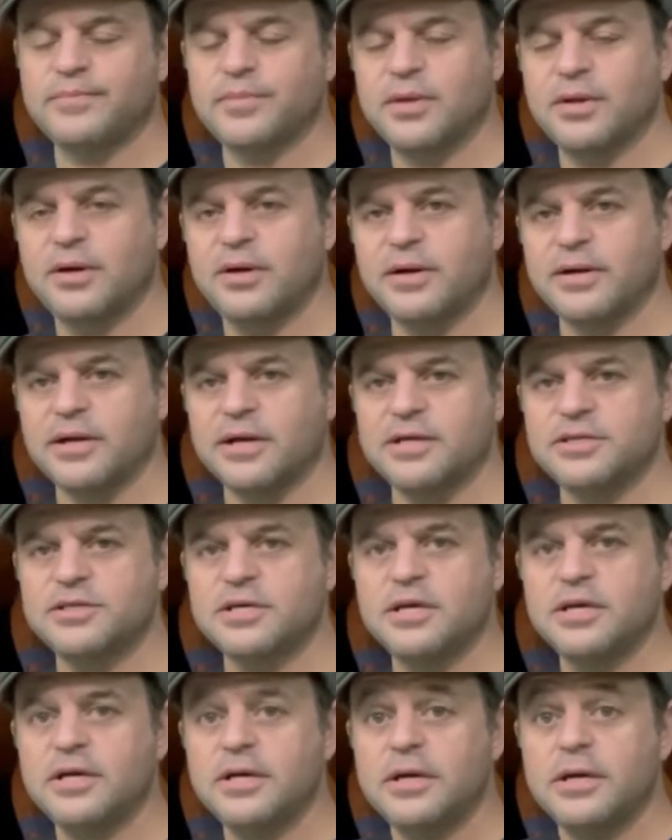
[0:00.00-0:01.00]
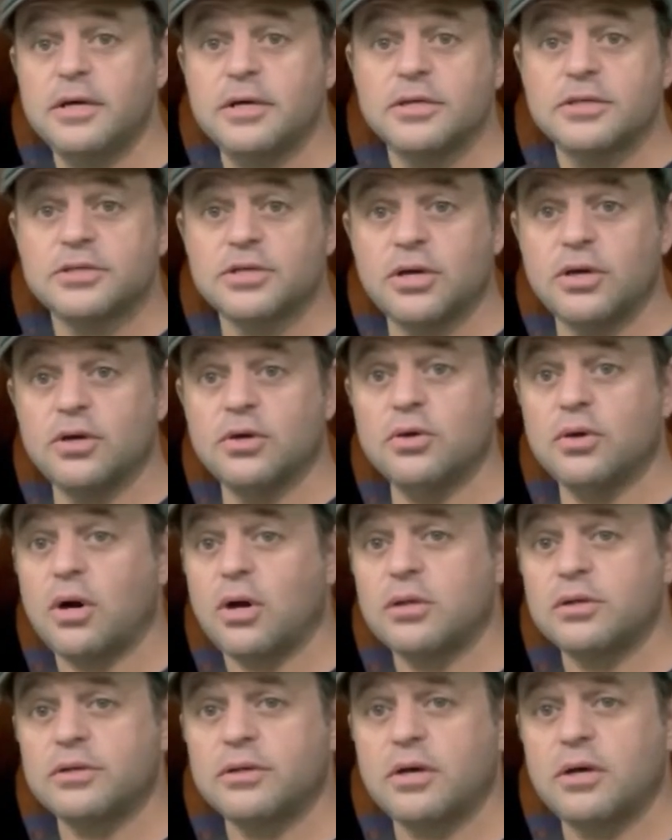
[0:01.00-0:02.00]
All right, guys. So
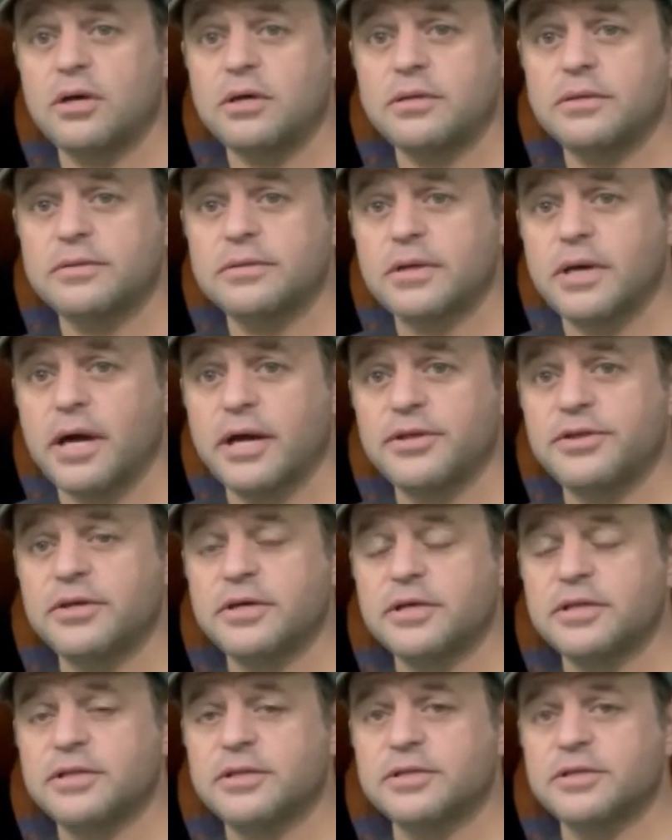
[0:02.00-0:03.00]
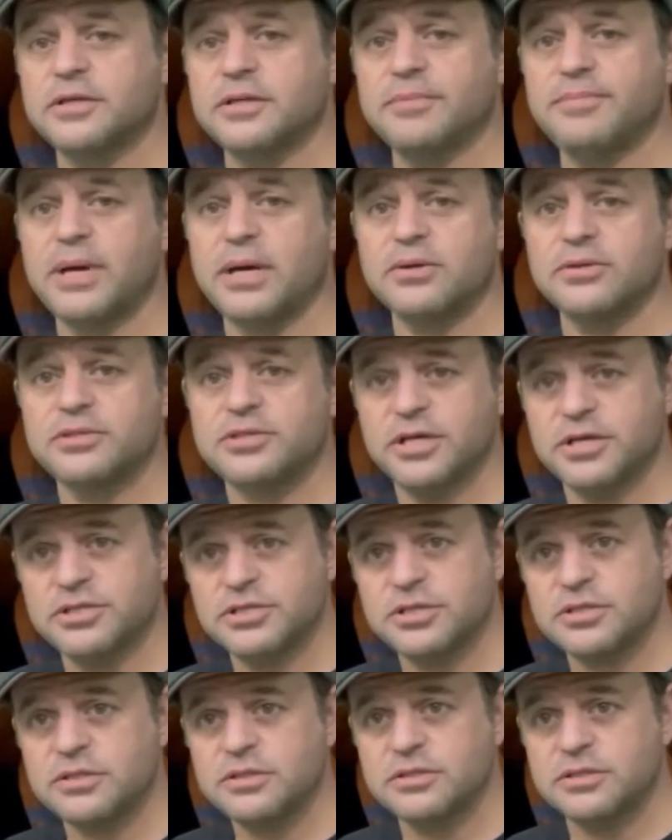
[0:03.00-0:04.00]
all in all, I think that the power
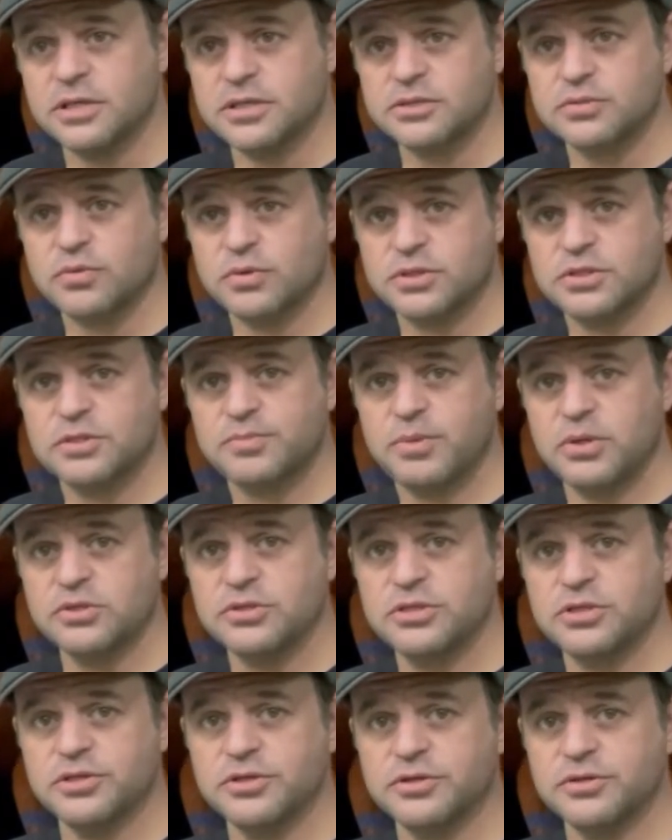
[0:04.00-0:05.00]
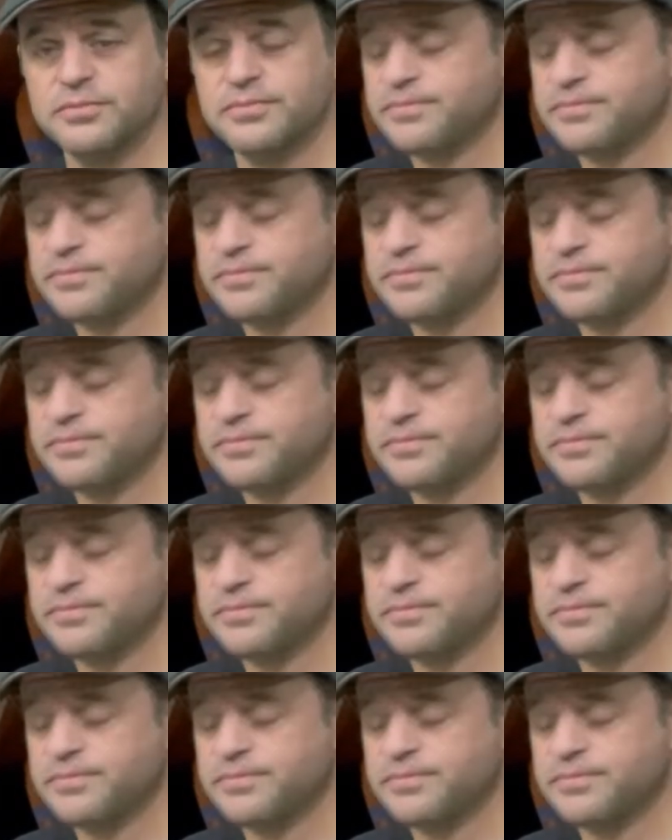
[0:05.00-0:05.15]
station does what it's supposed to do.